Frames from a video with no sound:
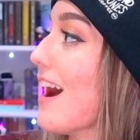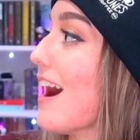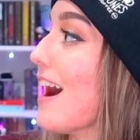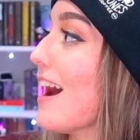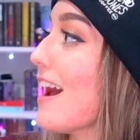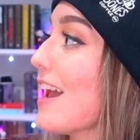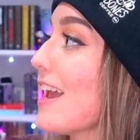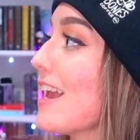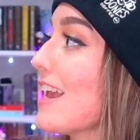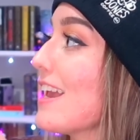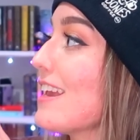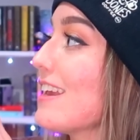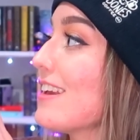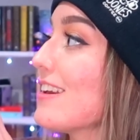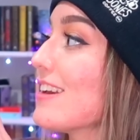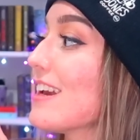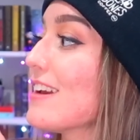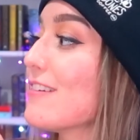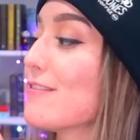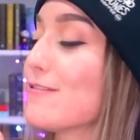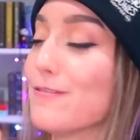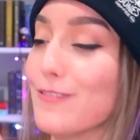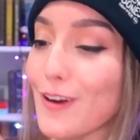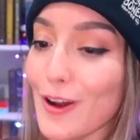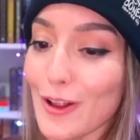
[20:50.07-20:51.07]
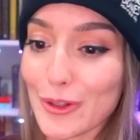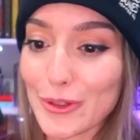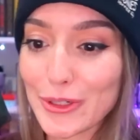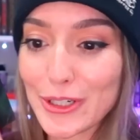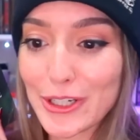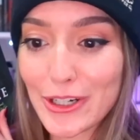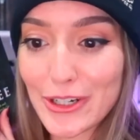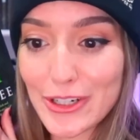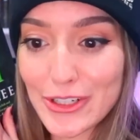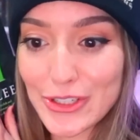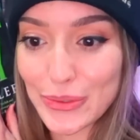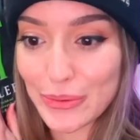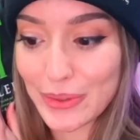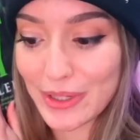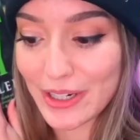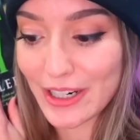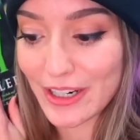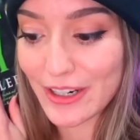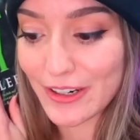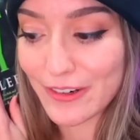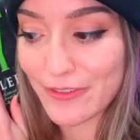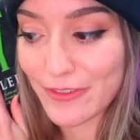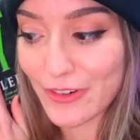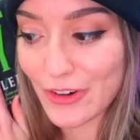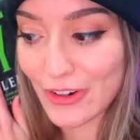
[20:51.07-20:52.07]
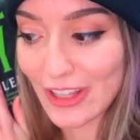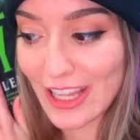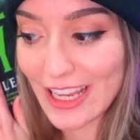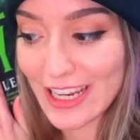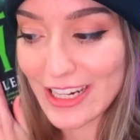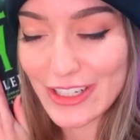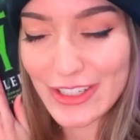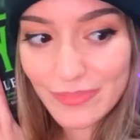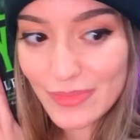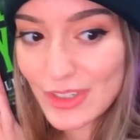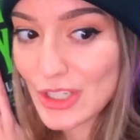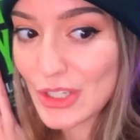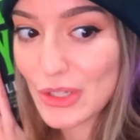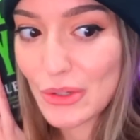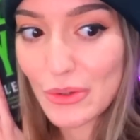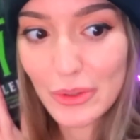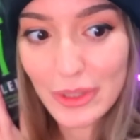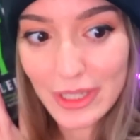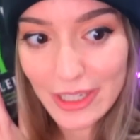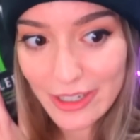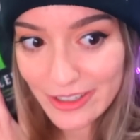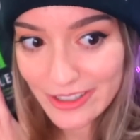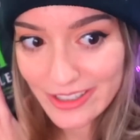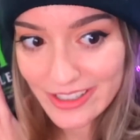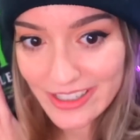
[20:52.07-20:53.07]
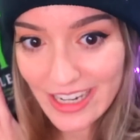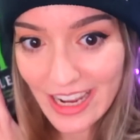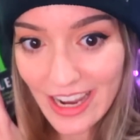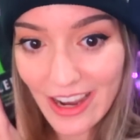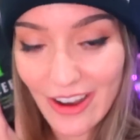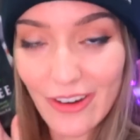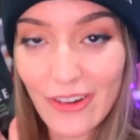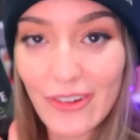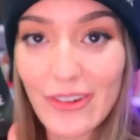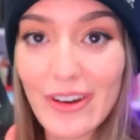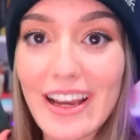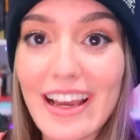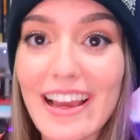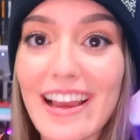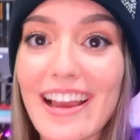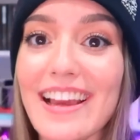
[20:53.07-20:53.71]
I have followed her on Twitter for like 2 years now,